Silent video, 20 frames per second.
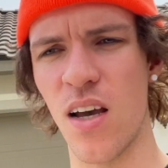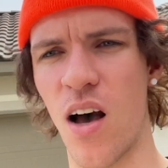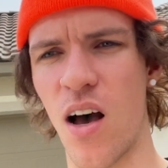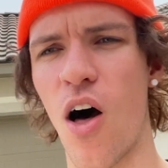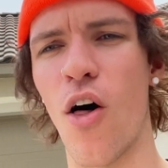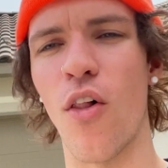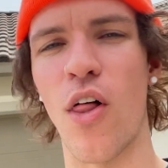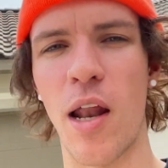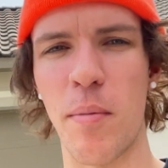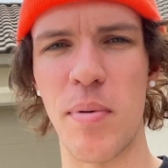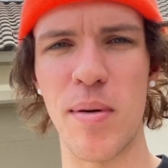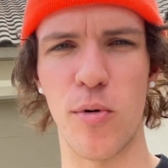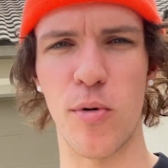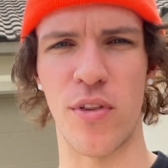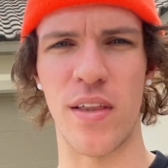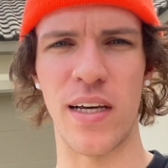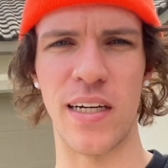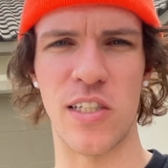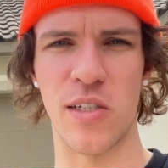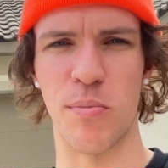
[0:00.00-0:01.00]
A lot of people
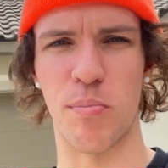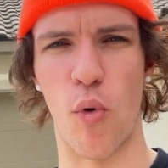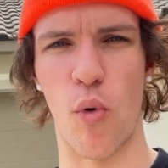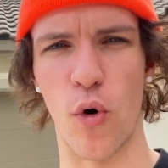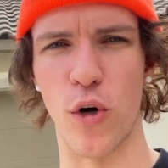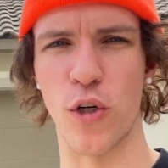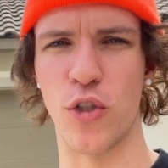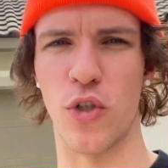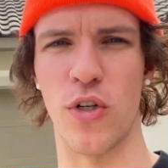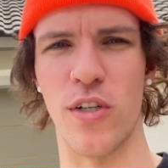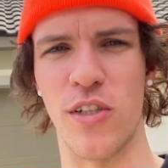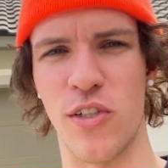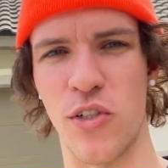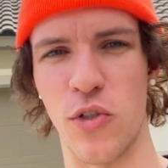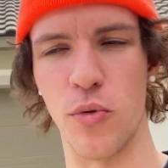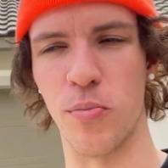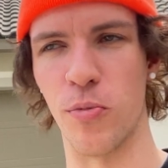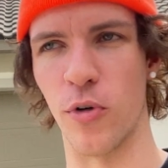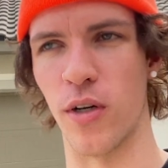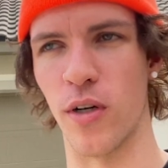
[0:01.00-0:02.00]
think it's a Porsche or a
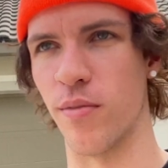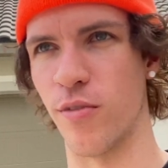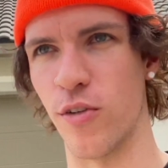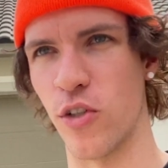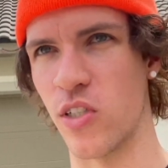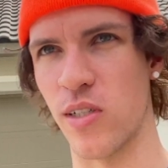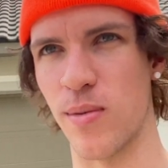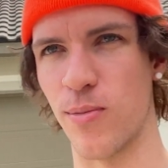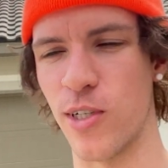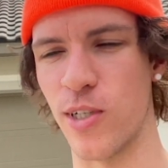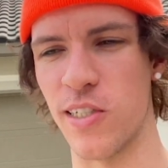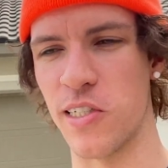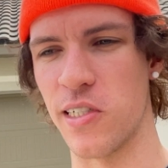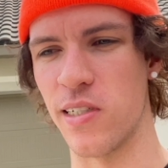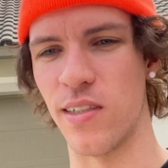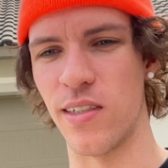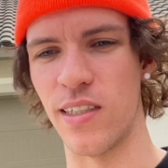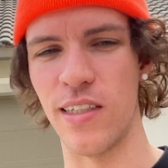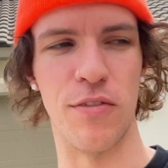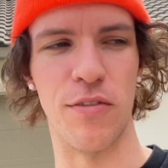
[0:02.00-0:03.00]
Supra for some
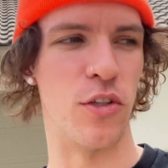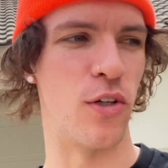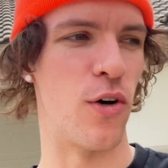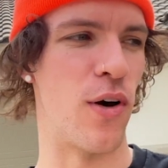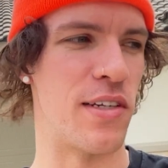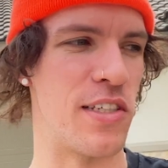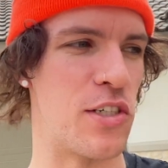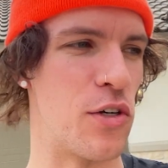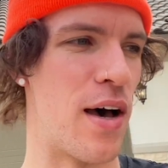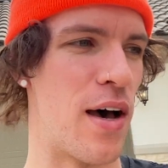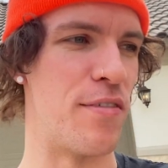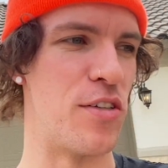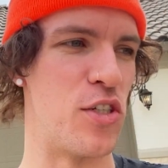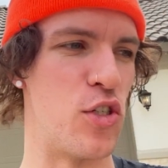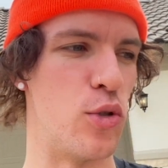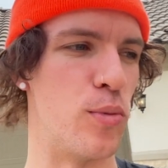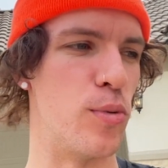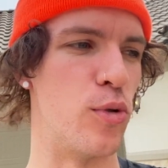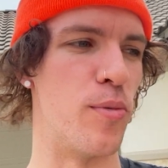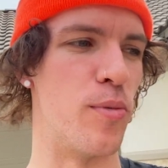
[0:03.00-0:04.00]
reason, even though I still have a
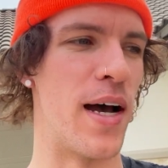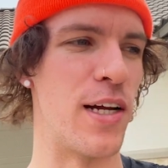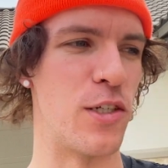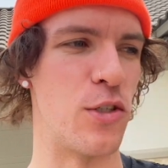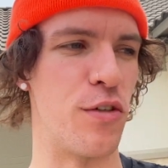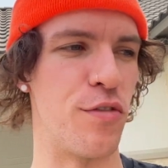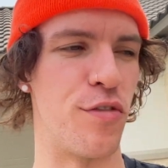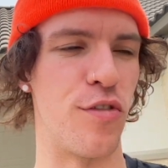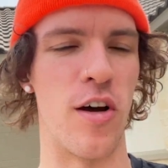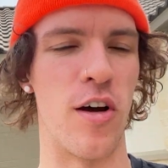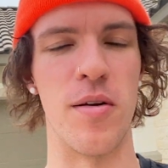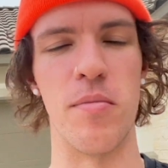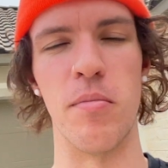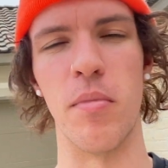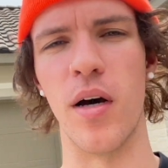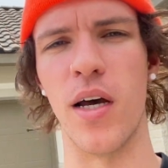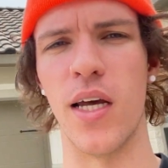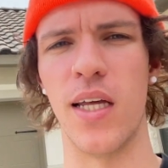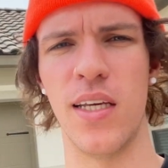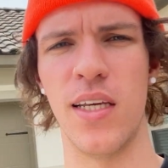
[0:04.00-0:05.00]
Subaru badge in the front.
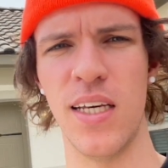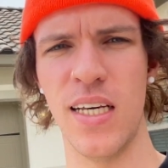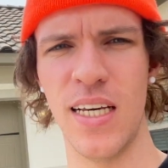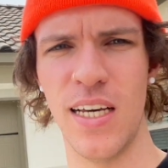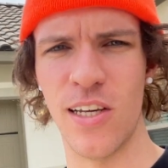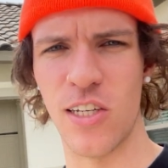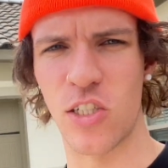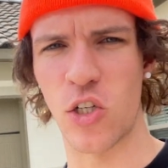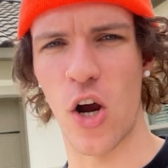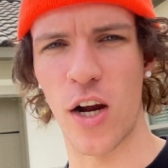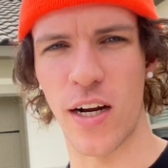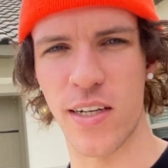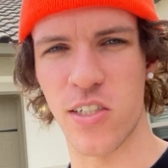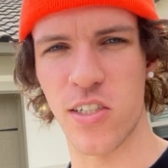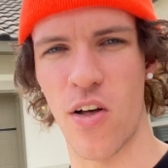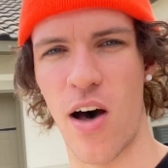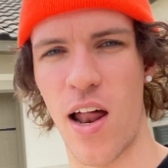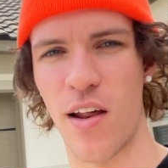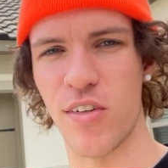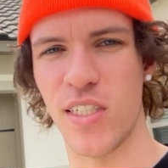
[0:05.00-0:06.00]
But this car gets a
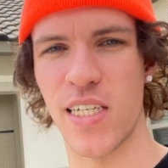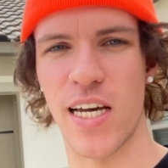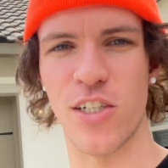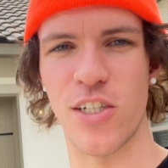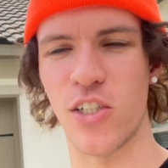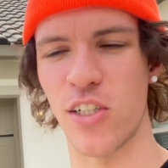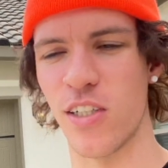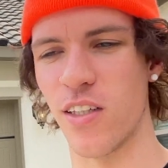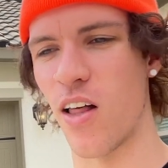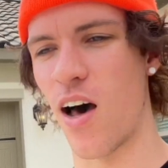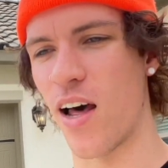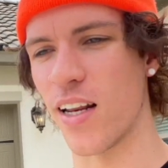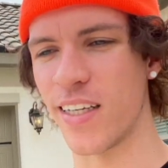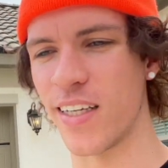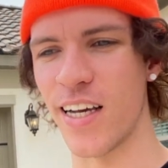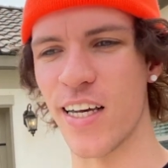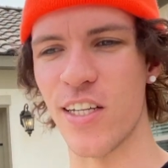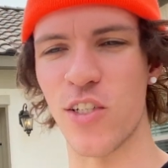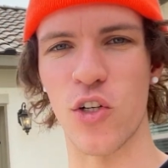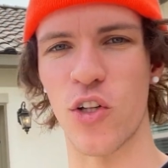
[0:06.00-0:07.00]
lot of attention. A lot of
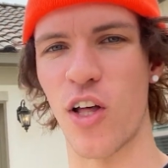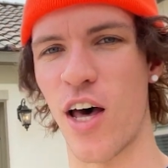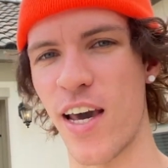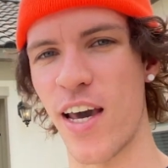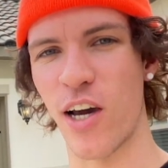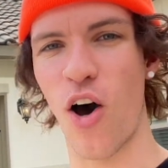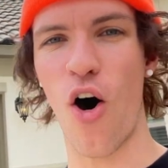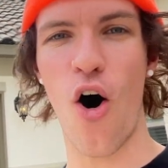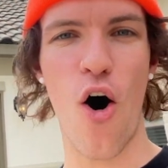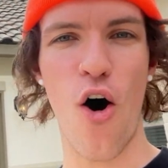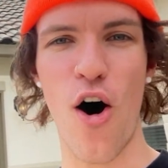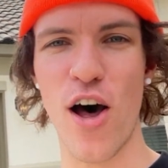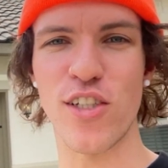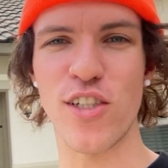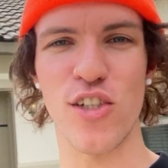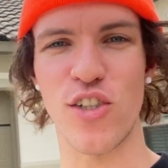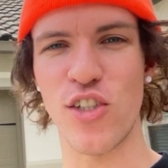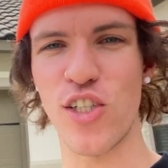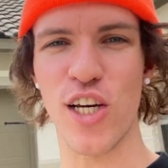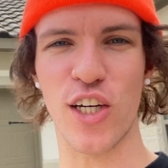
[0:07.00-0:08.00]
kids are like, oh, that's
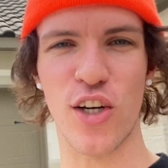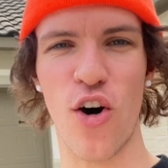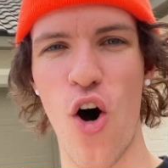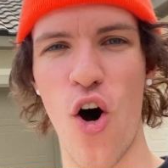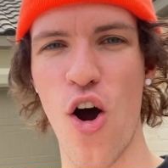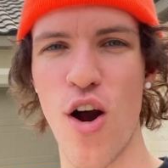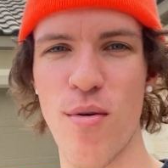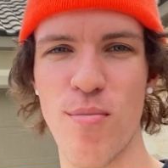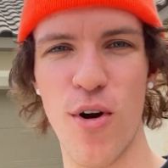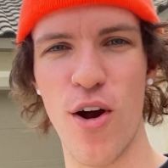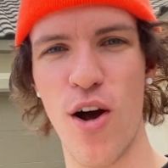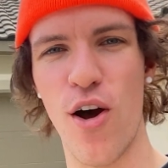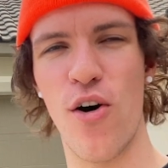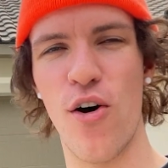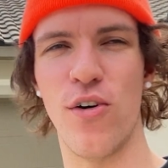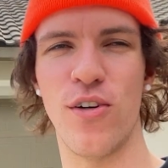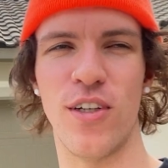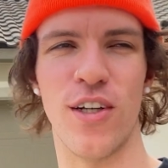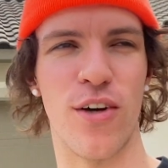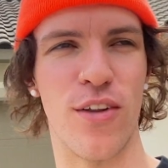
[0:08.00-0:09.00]
a sick car,
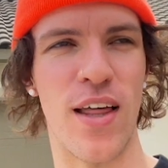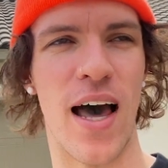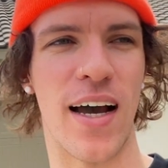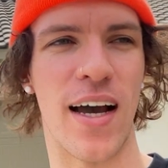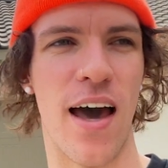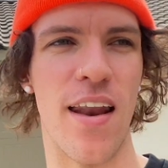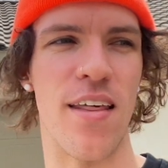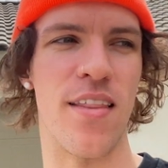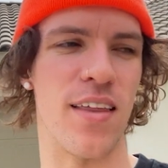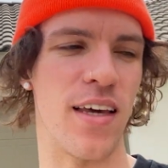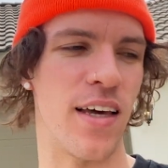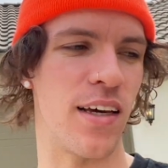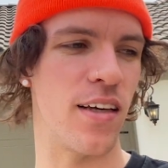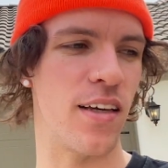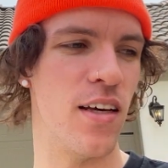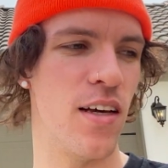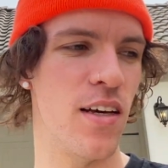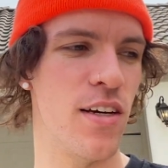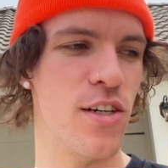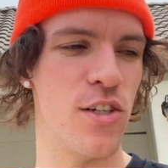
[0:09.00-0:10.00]
bro. You know, that kind of thing.
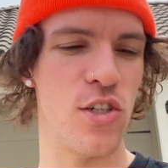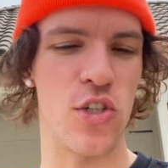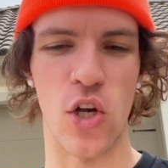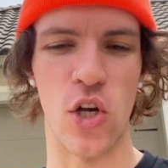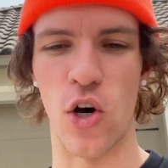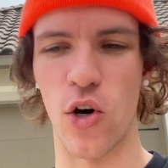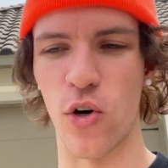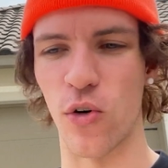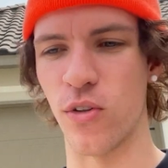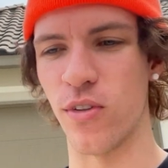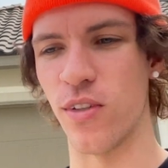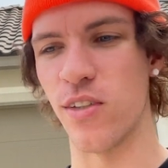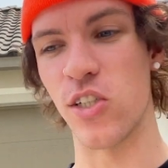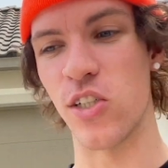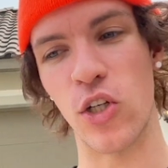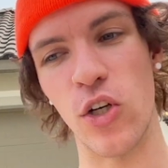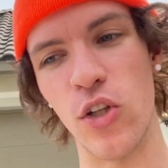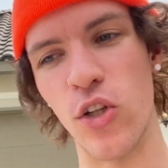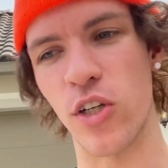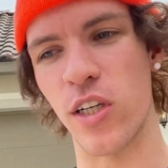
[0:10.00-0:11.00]
So it's a
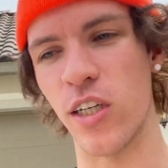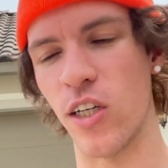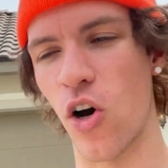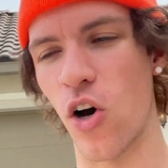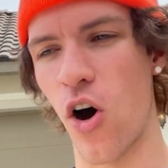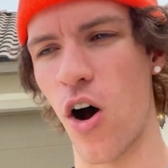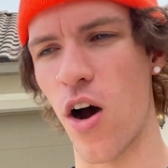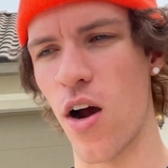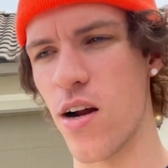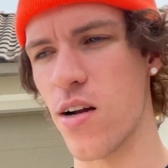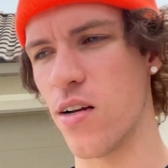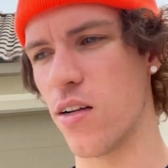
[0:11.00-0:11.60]
good looking car.